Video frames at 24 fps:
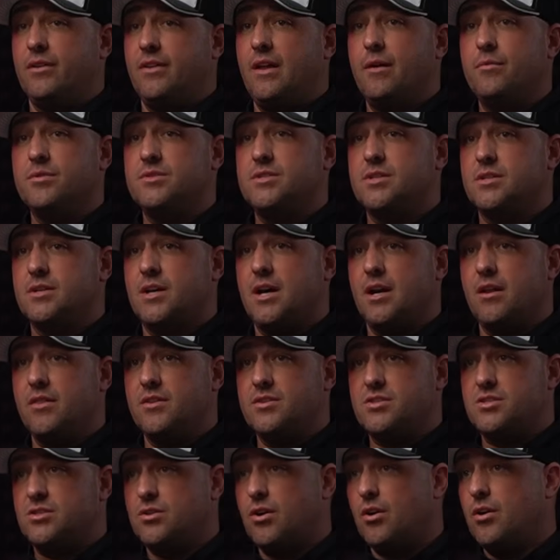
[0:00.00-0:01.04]
That was the kind of the
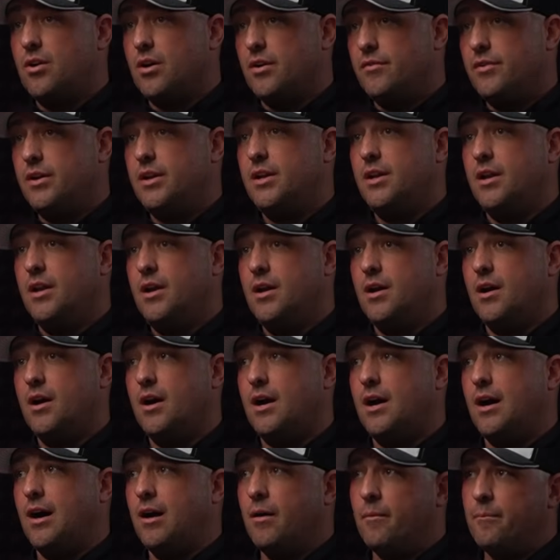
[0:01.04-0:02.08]
start of it.
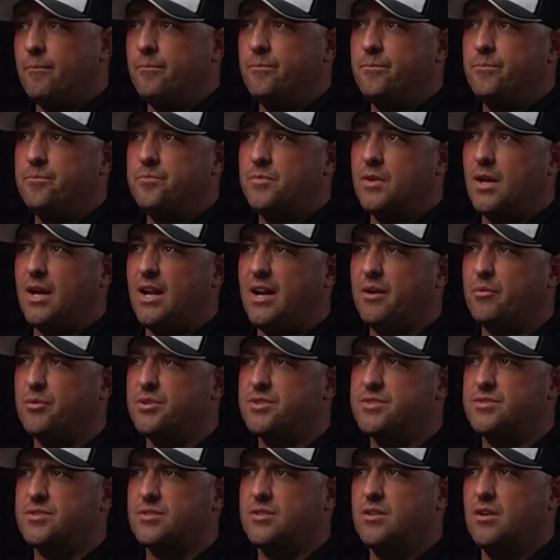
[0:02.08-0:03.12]
Um, and it
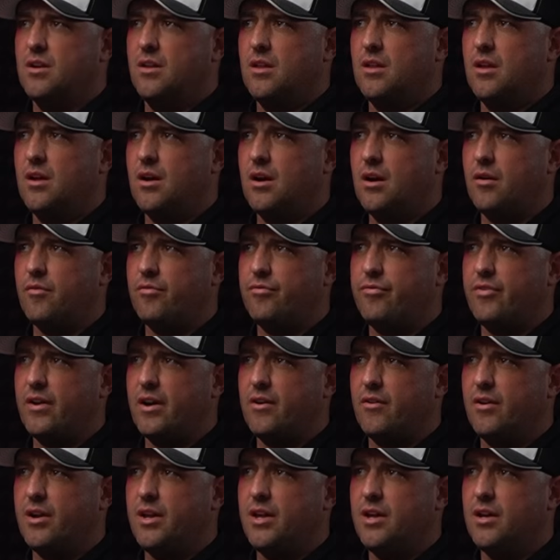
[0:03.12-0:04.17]
was a
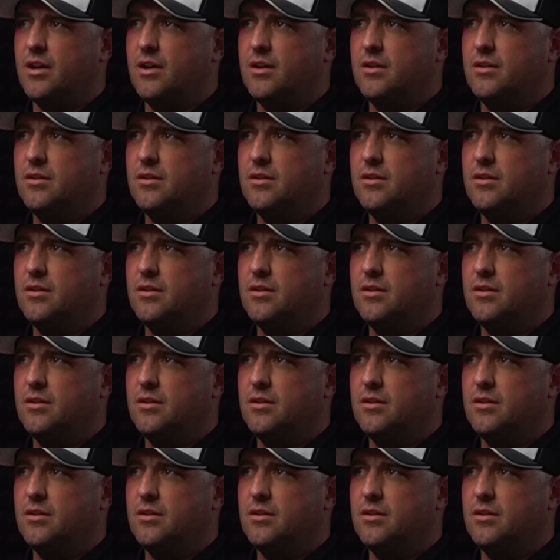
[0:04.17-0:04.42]
very